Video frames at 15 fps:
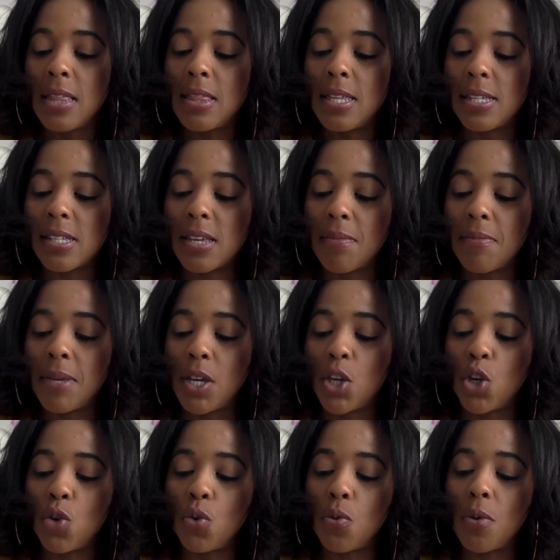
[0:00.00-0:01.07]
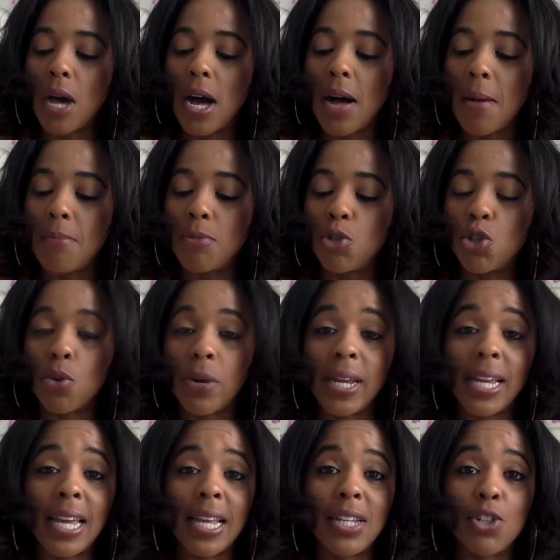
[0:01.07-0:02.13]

This could be you joining